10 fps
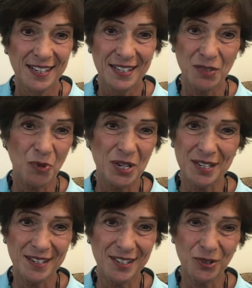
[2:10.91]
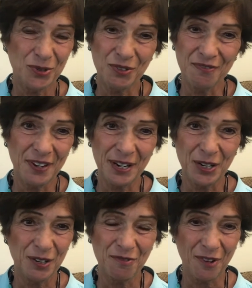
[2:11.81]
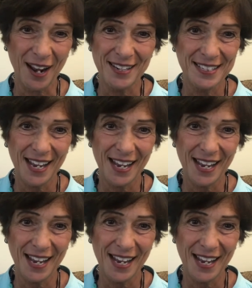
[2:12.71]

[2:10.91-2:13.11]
someone who's a very good friend